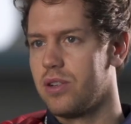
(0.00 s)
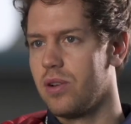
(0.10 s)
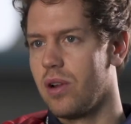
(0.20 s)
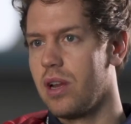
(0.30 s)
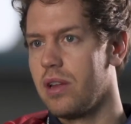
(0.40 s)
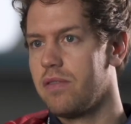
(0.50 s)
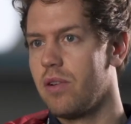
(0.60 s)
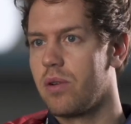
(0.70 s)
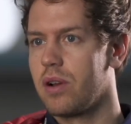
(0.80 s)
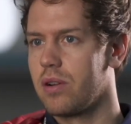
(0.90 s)
certainly if you
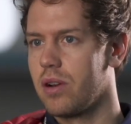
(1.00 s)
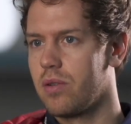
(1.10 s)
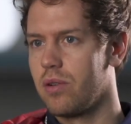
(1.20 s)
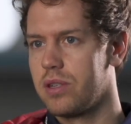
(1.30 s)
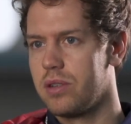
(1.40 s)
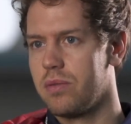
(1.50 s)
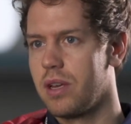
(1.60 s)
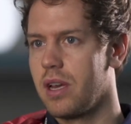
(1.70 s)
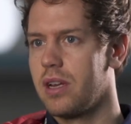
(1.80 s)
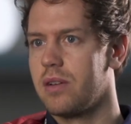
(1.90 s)
look across the
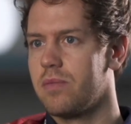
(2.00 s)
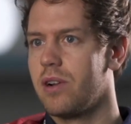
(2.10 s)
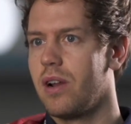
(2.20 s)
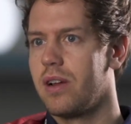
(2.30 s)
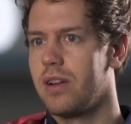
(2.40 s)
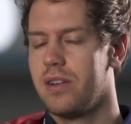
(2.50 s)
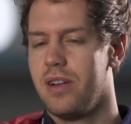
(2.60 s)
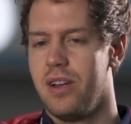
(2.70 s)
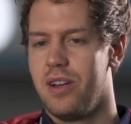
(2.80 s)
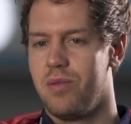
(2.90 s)
weekend, it will
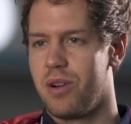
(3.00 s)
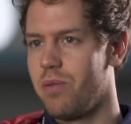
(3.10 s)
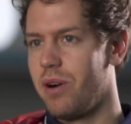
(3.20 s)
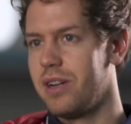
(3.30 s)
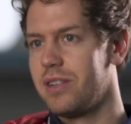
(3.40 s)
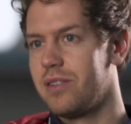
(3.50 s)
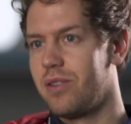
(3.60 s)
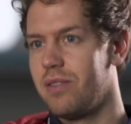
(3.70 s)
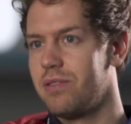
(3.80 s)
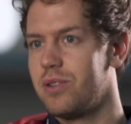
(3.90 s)
require the
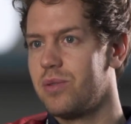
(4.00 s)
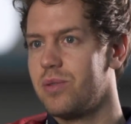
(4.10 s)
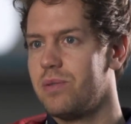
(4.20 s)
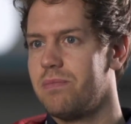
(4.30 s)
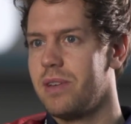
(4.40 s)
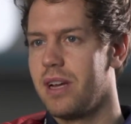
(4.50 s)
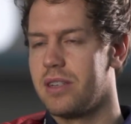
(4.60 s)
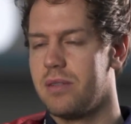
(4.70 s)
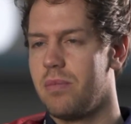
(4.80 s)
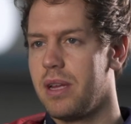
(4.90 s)
driver to
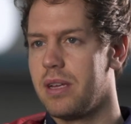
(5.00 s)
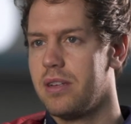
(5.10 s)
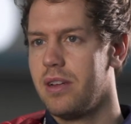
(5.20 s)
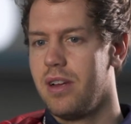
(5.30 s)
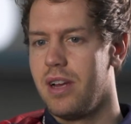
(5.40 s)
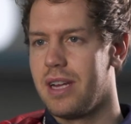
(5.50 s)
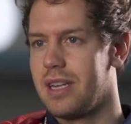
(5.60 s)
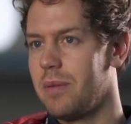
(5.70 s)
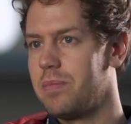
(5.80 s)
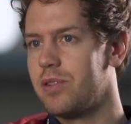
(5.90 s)
simply
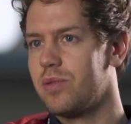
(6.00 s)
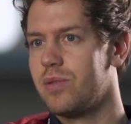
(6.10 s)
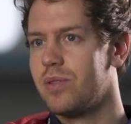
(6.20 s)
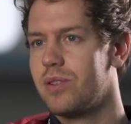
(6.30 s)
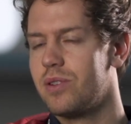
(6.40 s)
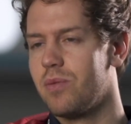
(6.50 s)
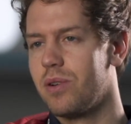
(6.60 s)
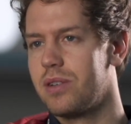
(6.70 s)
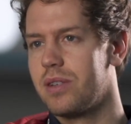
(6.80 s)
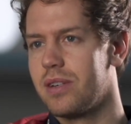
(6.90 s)
adapt to
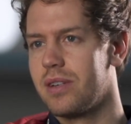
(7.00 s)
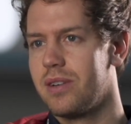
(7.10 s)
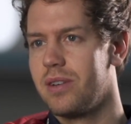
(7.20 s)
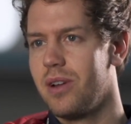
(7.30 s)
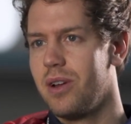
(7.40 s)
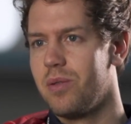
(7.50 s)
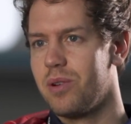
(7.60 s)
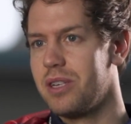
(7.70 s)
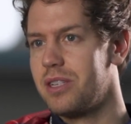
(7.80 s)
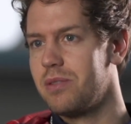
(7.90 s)

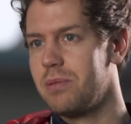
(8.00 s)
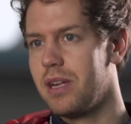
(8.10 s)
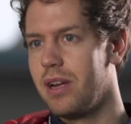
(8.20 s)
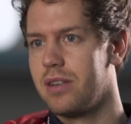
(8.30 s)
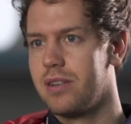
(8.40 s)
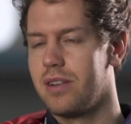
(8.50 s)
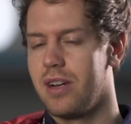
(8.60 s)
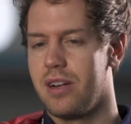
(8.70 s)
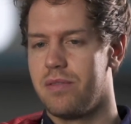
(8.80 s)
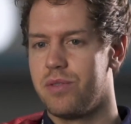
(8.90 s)
what needs to be done.
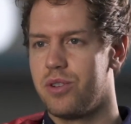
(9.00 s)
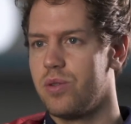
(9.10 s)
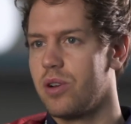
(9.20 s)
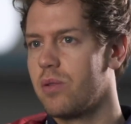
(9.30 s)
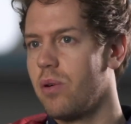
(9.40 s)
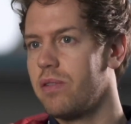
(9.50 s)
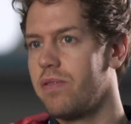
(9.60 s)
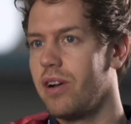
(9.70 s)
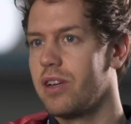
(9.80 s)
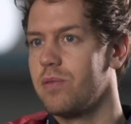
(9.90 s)
For sure in
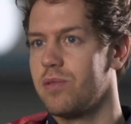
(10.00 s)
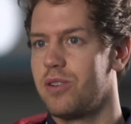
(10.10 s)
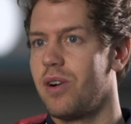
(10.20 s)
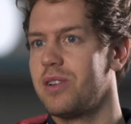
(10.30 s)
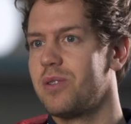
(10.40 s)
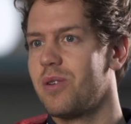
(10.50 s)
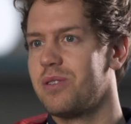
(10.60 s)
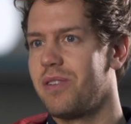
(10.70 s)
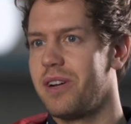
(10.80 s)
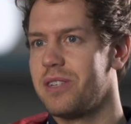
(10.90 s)
qualifying you will try to go
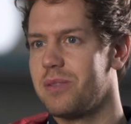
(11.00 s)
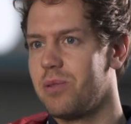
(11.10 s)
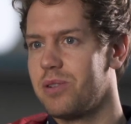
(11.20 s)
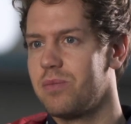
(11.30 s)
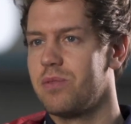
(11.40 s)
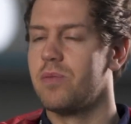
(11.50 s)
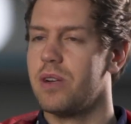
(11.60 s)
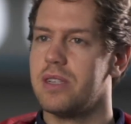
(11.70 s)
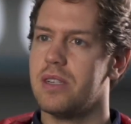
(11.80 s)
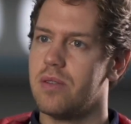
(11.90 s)
as fast as possible,
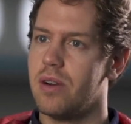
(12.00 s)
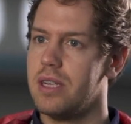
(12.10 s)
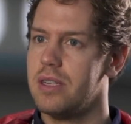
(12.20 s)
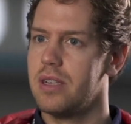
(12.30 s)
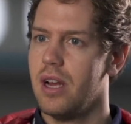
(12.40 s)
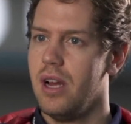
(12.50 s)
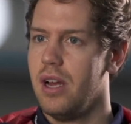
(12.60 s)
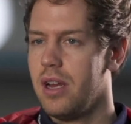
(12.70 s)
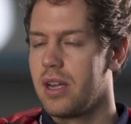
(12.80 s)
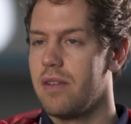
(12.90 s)
whereas in the race,
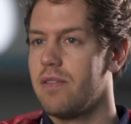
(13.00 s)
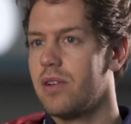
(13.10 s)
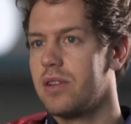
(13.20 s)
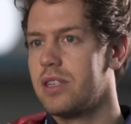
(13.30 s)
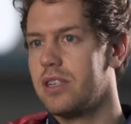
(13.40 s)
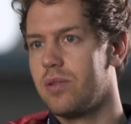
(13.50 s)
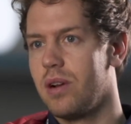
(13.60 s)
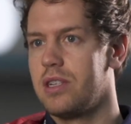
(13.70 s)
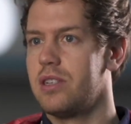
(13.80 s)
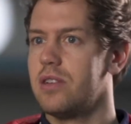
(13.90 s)
given on the
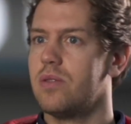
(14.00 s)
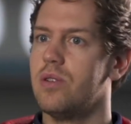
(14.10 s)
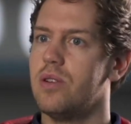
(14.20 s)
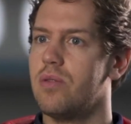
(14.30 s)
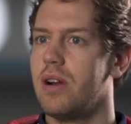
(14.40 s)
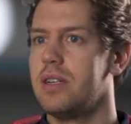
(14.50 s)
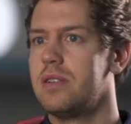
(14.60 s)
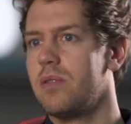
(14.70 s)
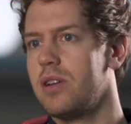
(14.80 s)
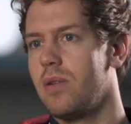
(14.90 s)
situation, who you
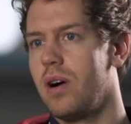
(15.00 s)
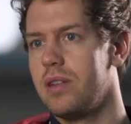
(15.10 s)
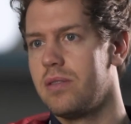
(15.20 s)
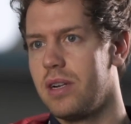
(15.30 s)
race, where you are in the